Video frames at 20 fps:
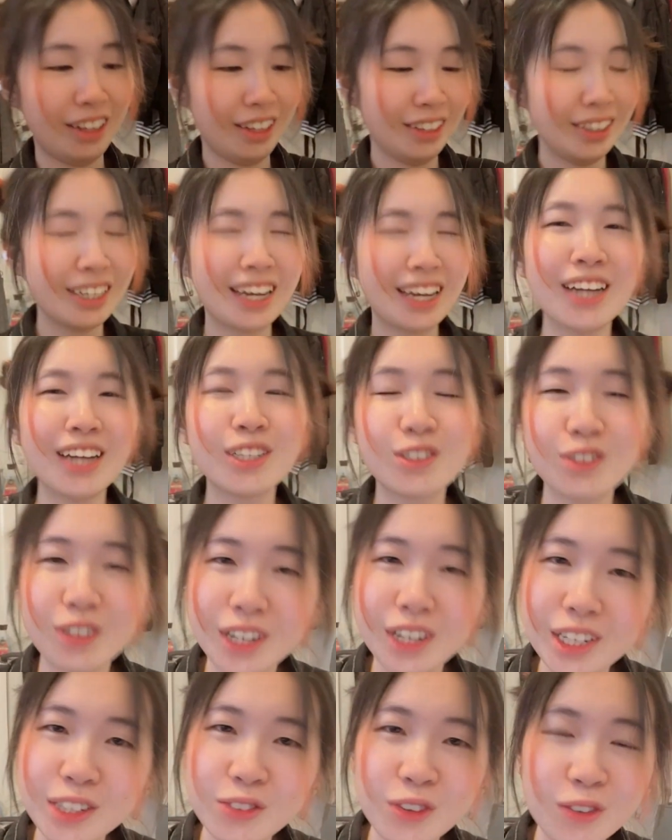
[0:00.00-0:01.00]
Like, I
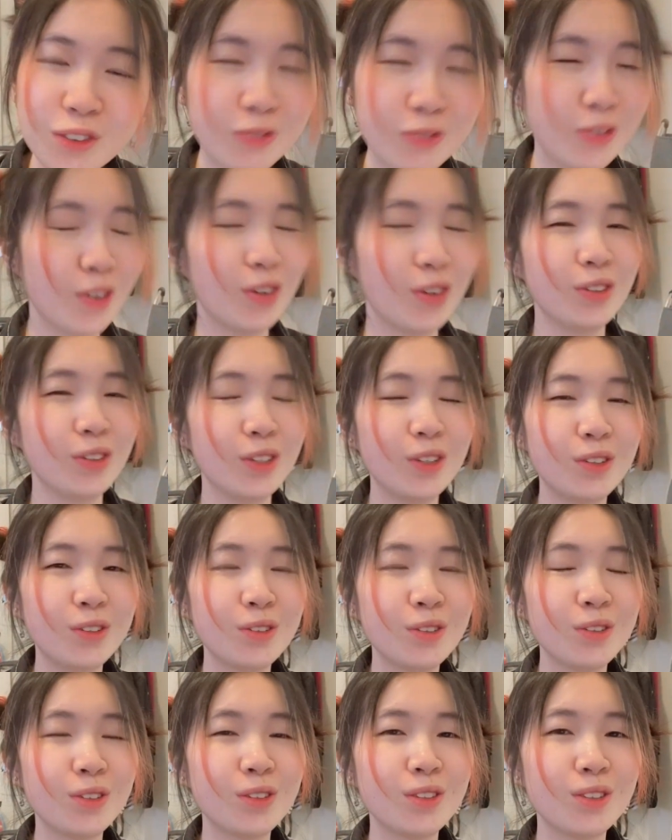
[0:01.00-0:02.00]
traced from
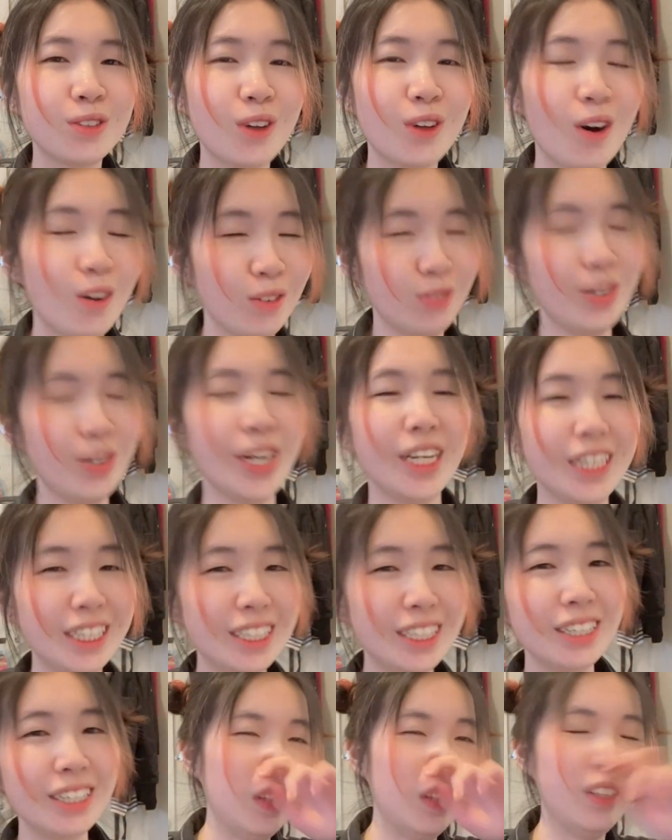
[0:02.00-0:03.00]
photos
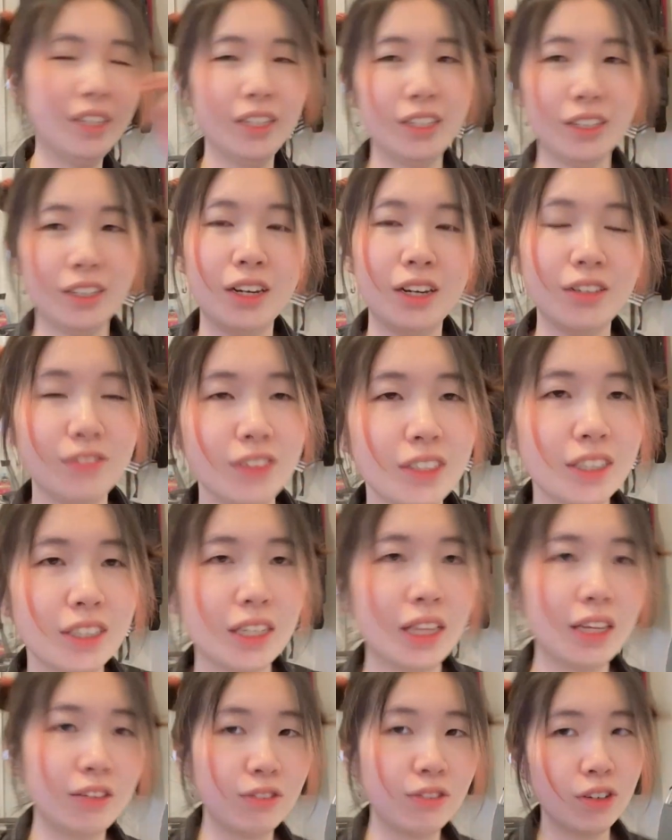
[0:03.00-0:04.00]
already, like, obviously,
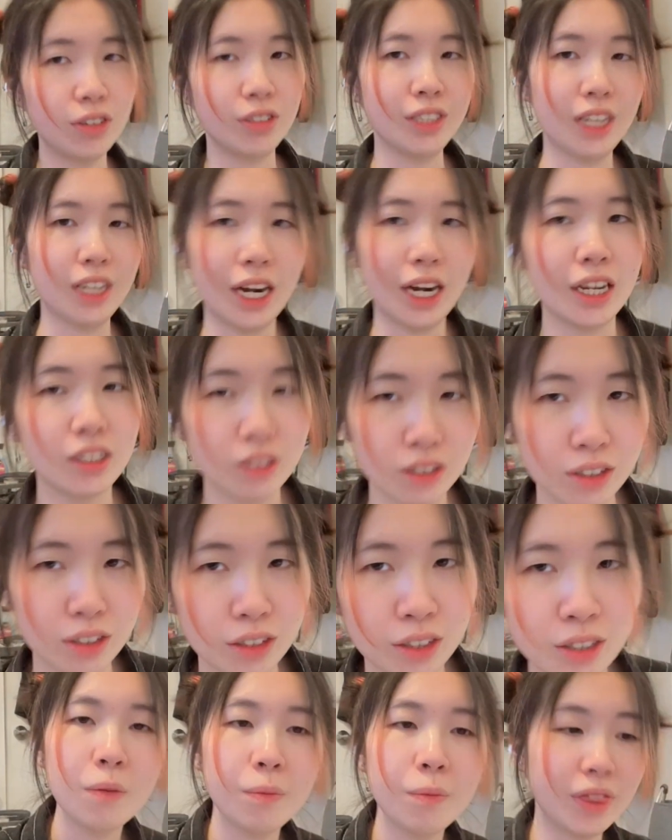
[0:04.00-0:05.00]
like, photos that I
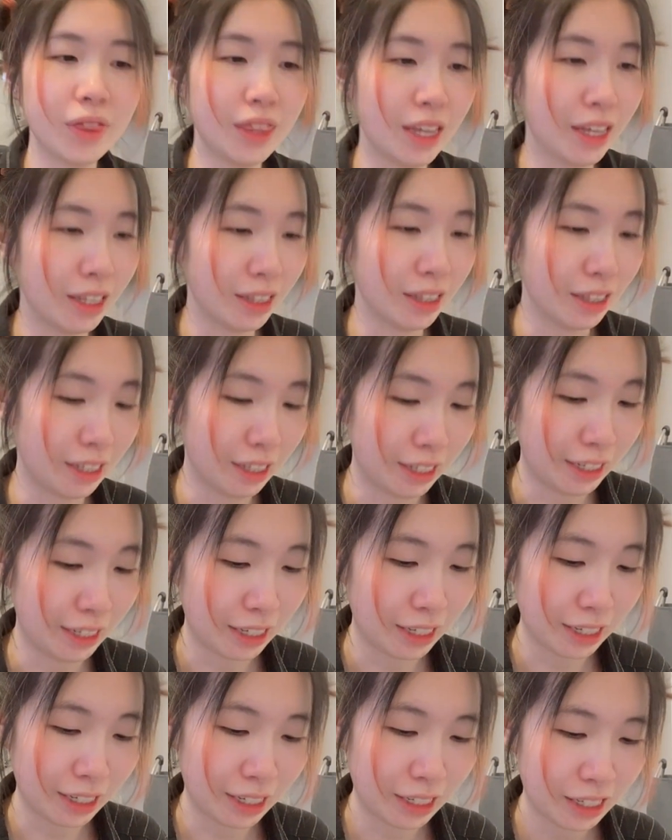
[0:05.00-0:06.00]
took. But then,
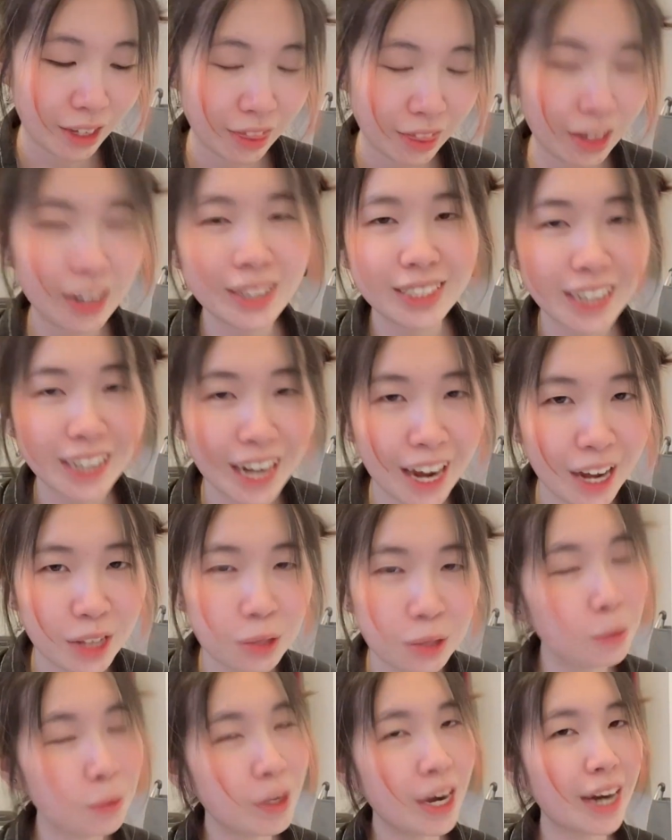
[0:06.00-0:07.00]
like, there are times
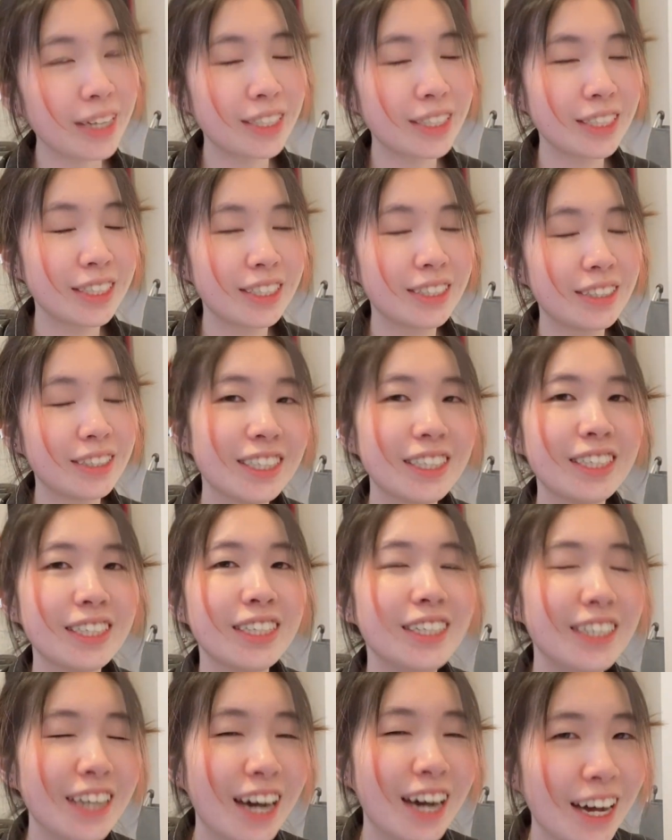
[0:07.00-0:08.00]
when I just
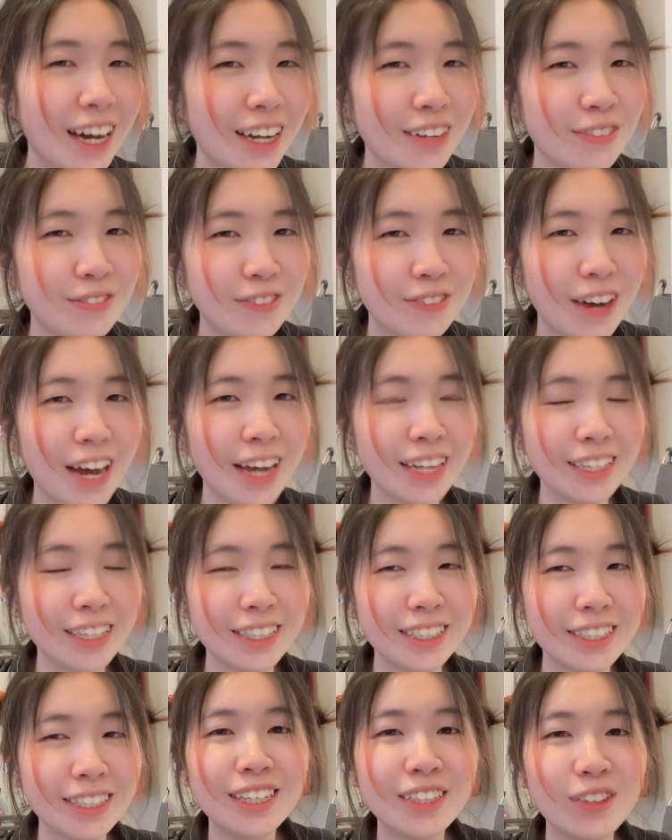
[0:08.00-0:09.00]
could not
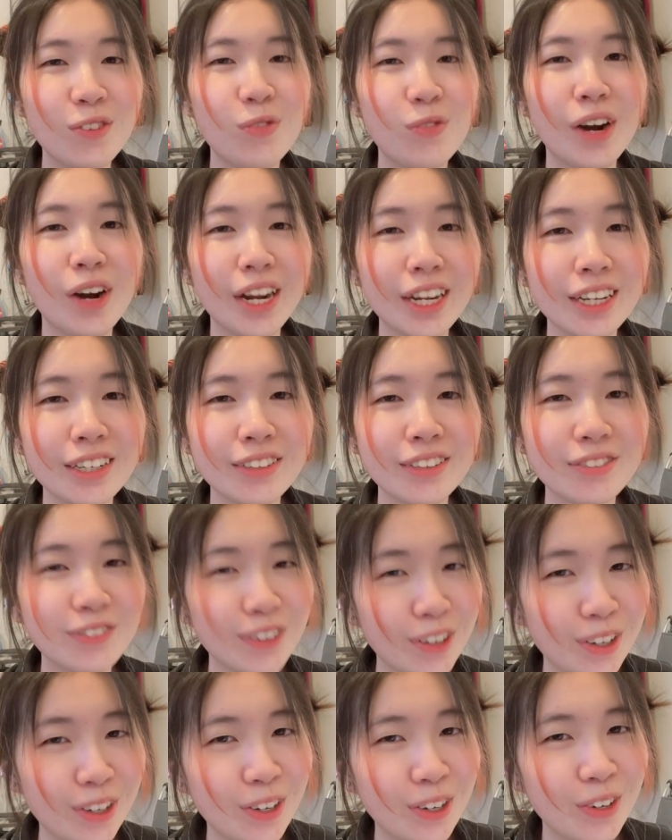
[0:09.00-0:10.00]
find the right
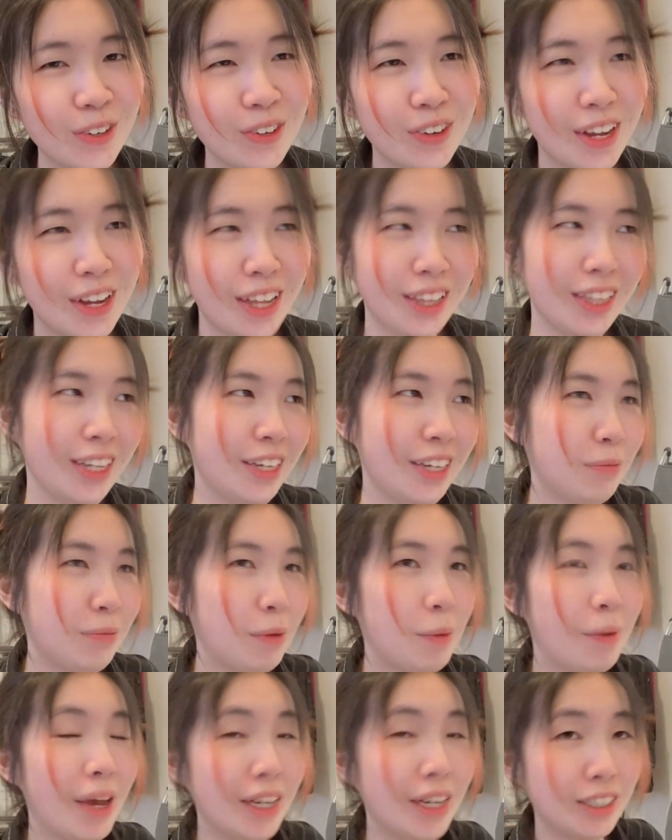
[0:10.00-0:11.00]
photo, and, like,
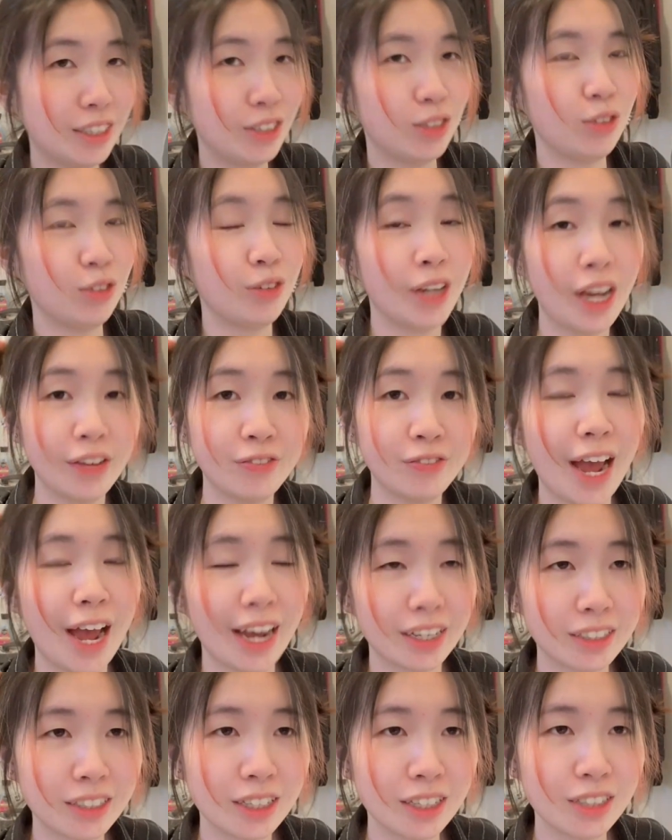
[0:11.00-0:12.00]
maybe I just don't have
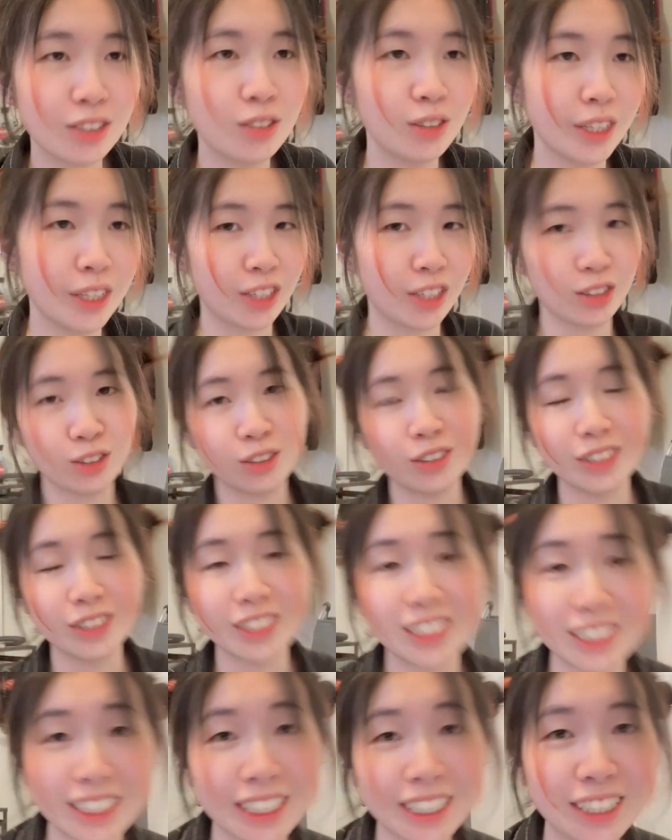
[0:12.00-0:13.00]
access to, like, a certain
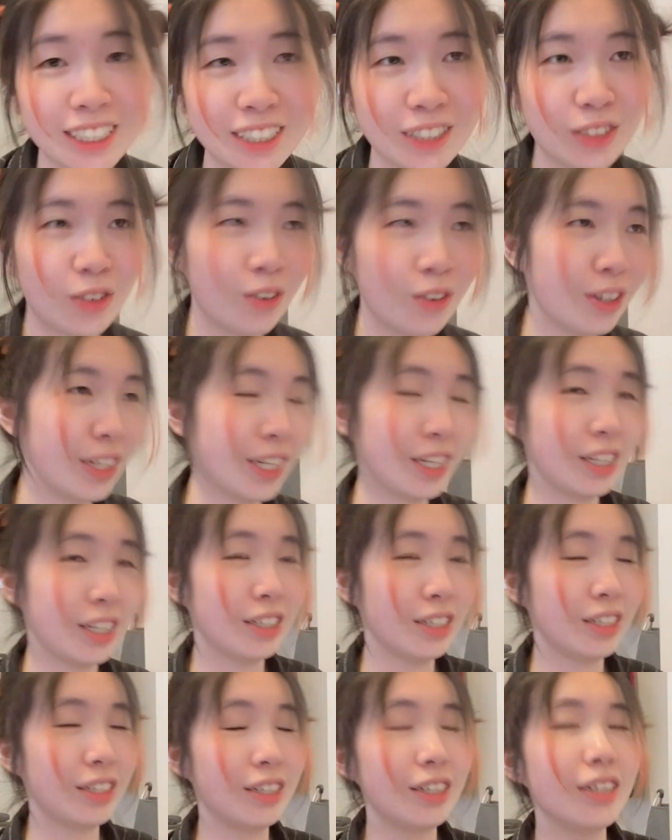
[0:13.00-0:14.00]
scene or, like,
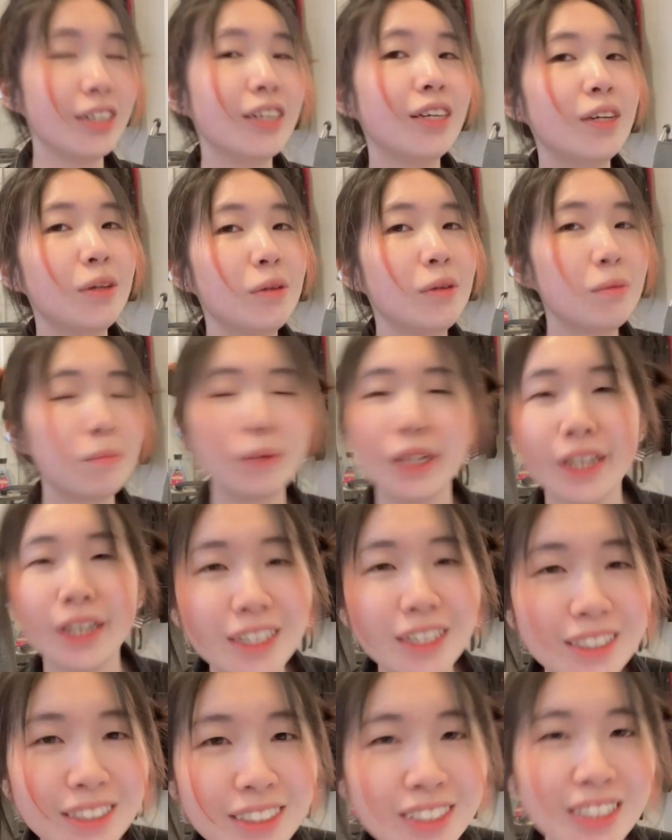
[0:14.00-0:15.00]
a
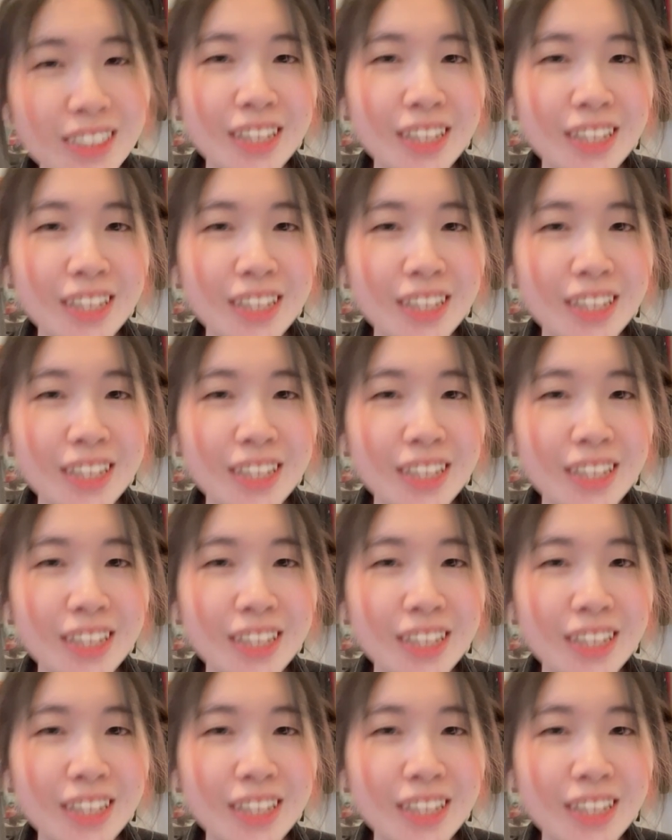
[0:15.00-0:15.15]
place.